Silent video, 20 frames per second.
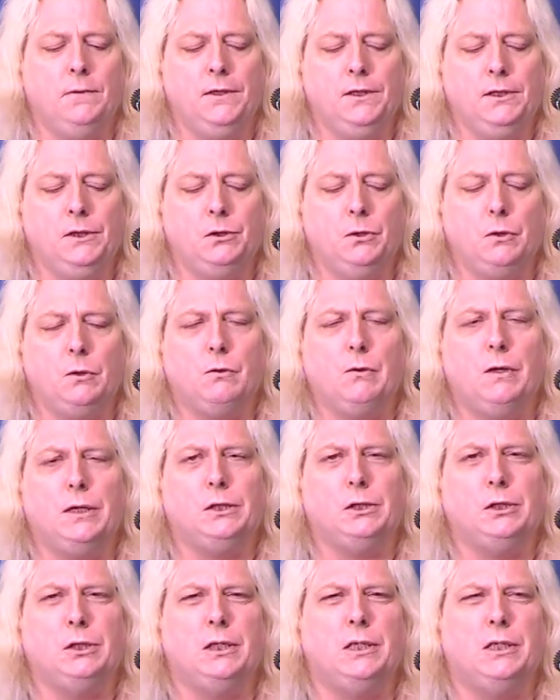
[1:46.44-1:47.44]
your
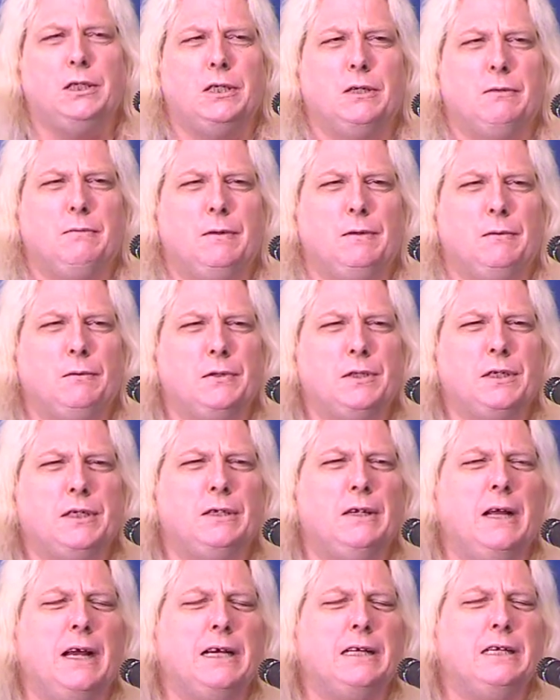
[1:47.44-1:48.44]
questions, we will
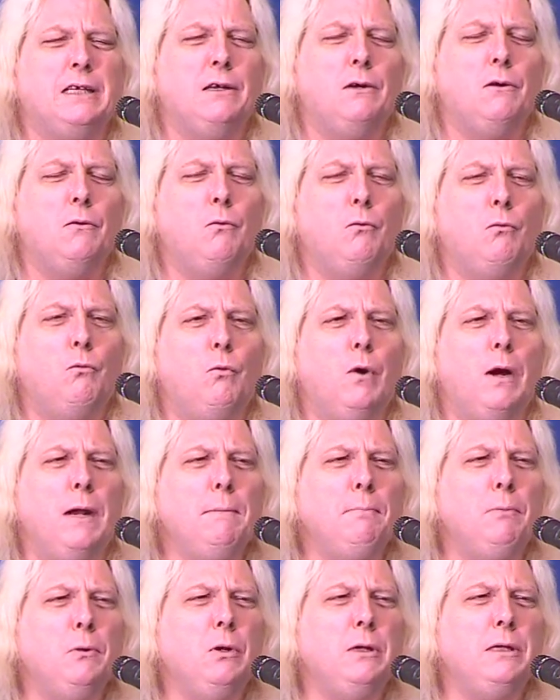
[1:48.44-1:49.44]
select
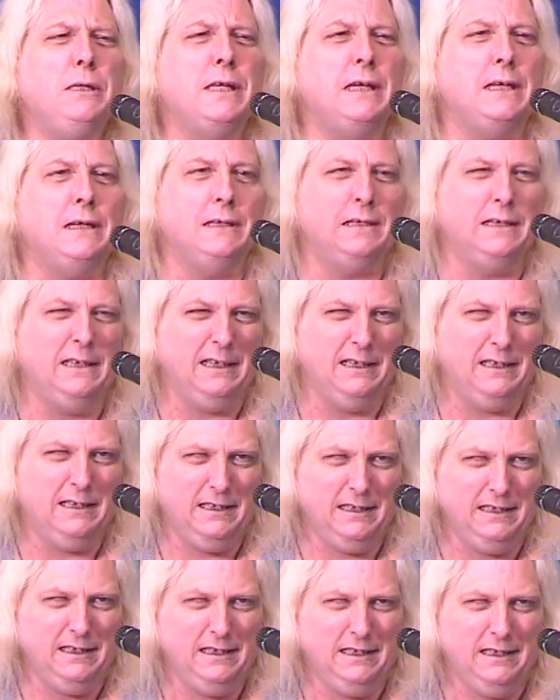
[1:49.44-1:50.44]
one person.
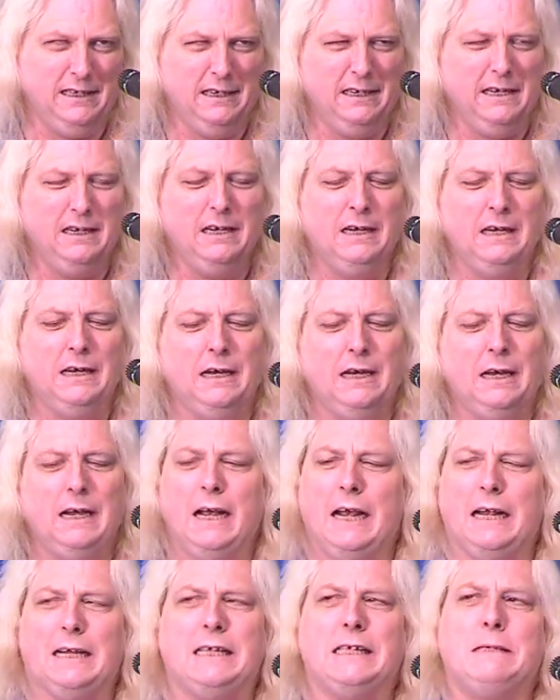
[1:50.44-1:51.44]

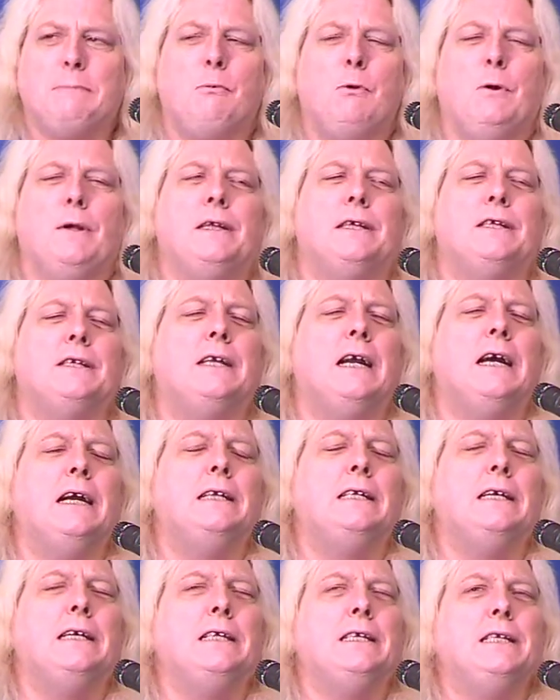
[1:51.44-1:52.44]
At this point, this
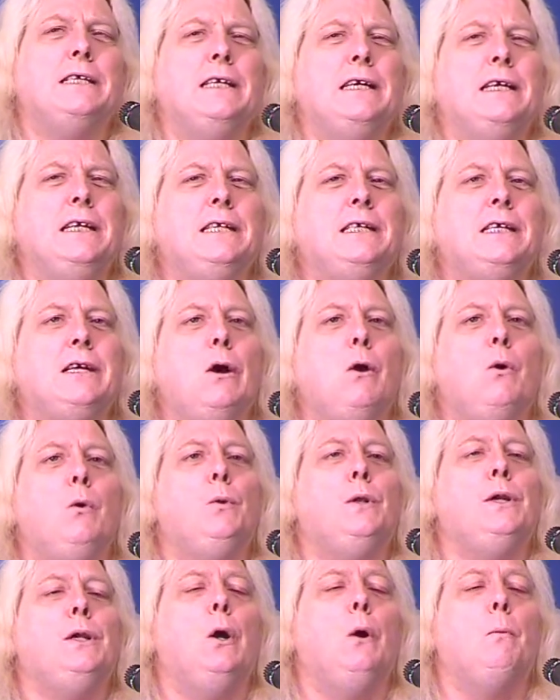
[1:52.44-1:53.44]
contest is
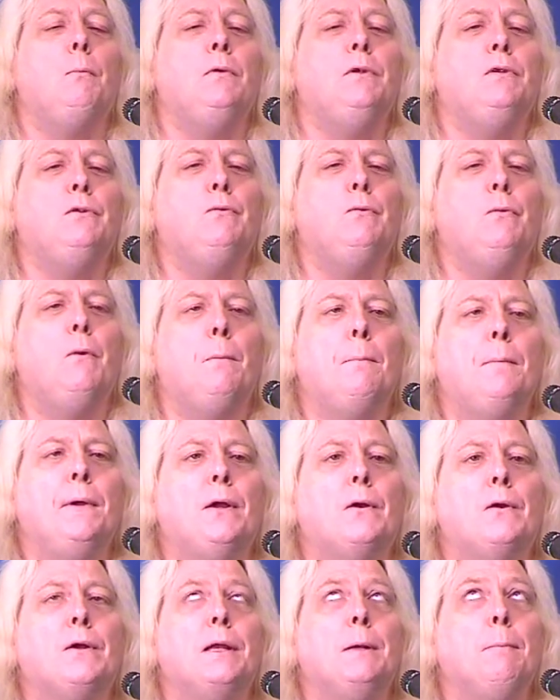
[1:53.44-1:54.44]
only open to
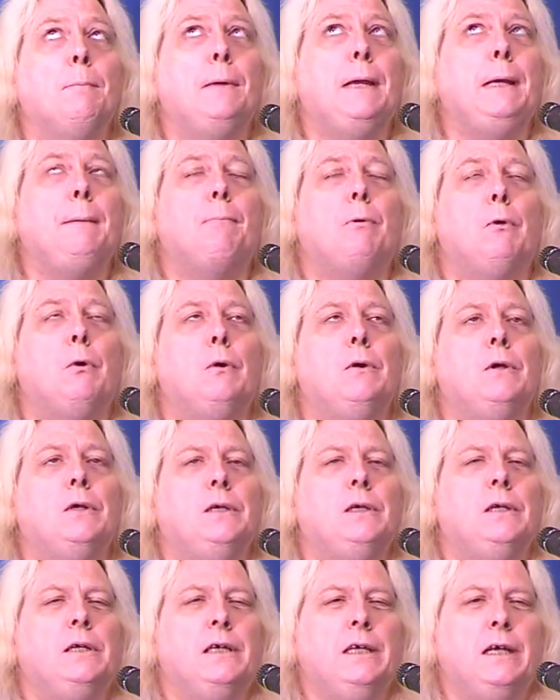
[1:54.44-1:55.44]
American people
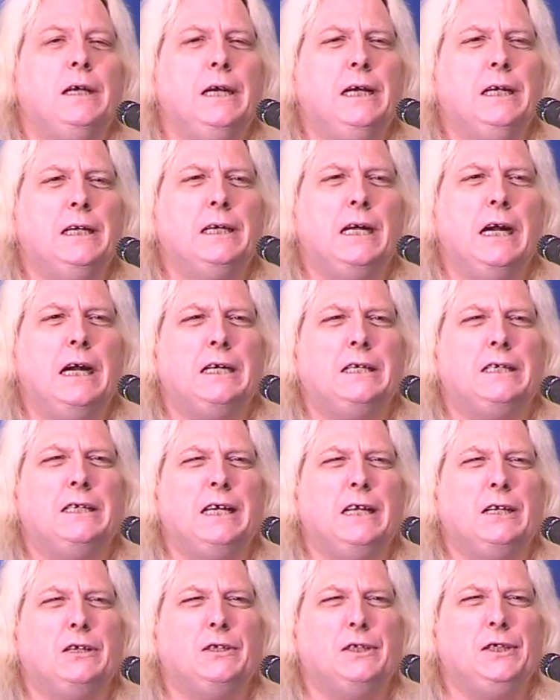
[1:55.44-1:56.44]
in the
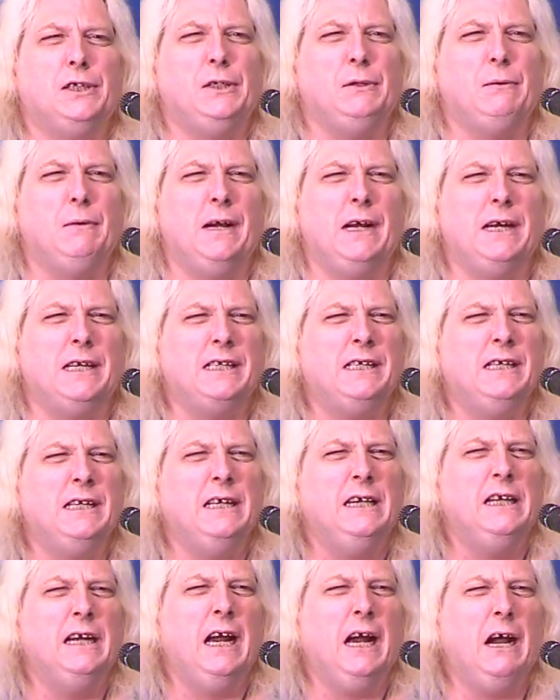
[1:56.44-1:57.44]
continental U.S.
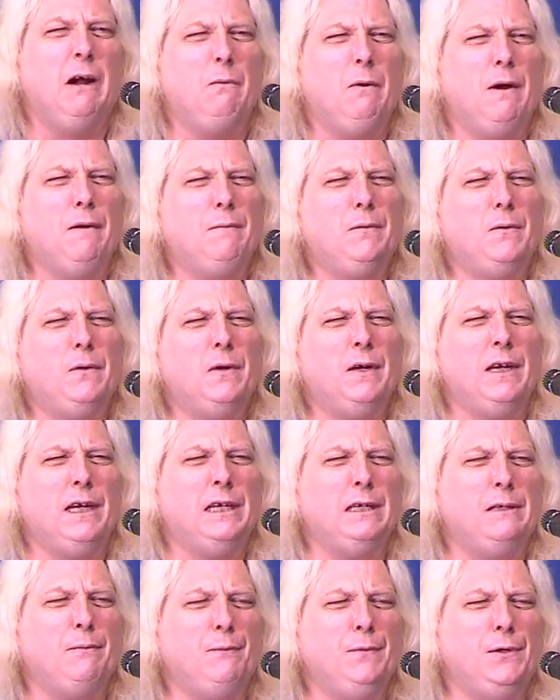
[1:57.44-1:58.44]
However,
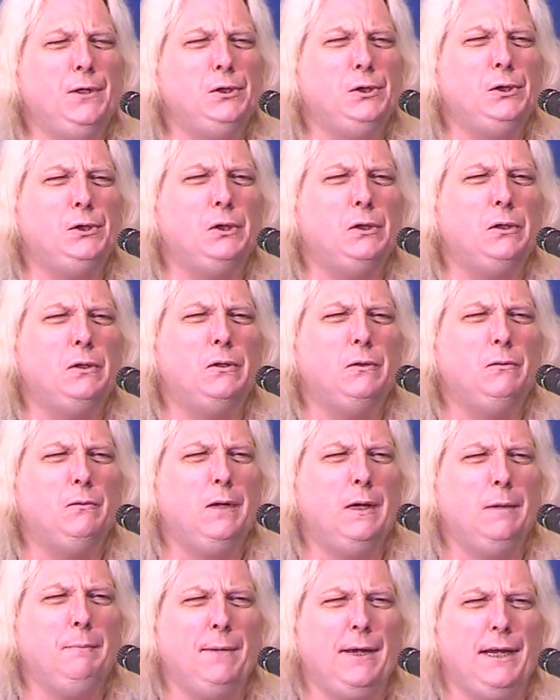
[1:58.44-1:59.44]
in the future,
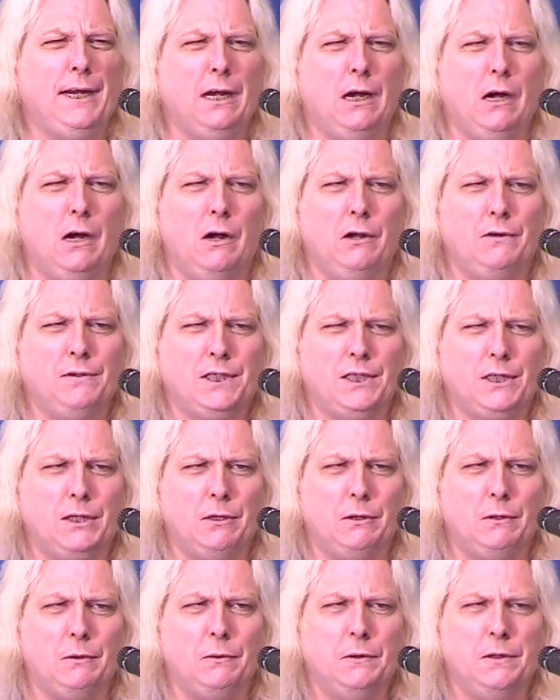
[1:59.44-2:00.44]
we may
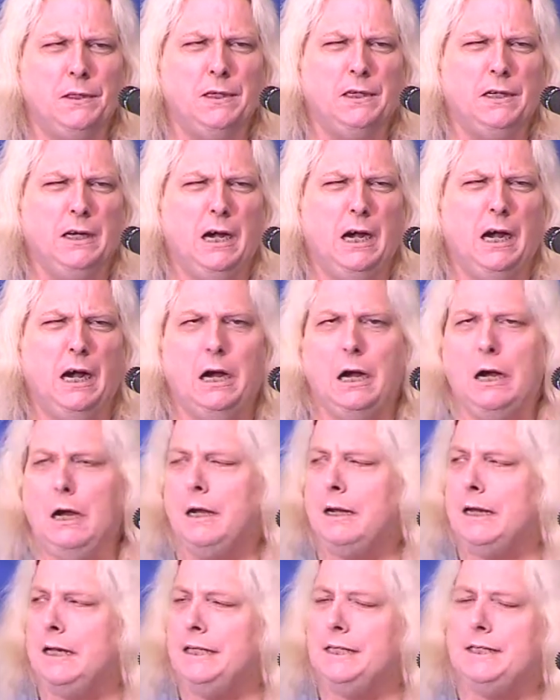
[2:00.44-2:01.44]
also
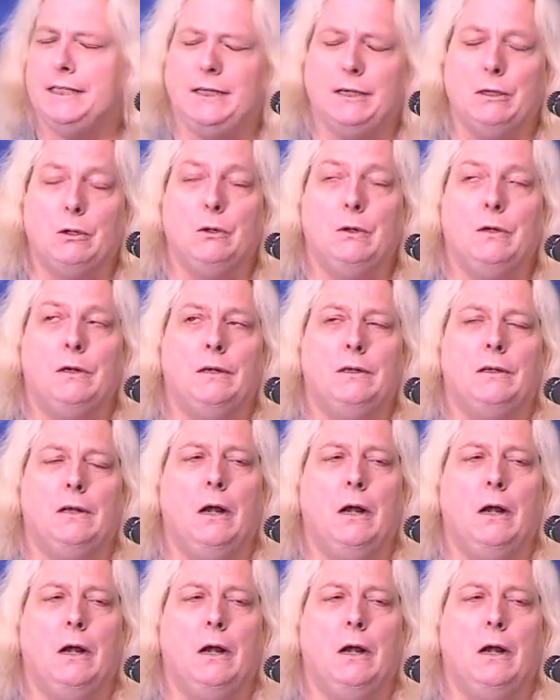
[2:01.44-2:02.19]
consider